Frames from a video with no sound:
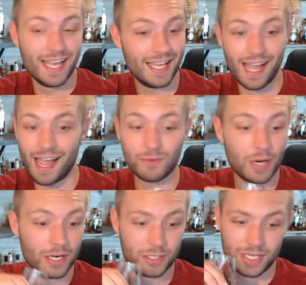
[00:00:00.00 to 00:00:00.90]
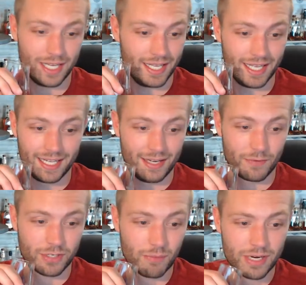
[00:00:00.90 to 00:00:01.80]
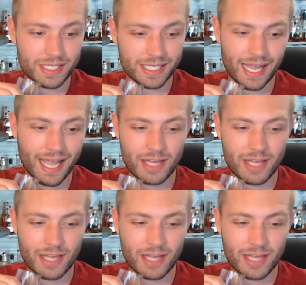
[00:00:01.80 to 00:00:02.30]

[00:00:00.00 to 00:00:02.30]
For some reason, guy,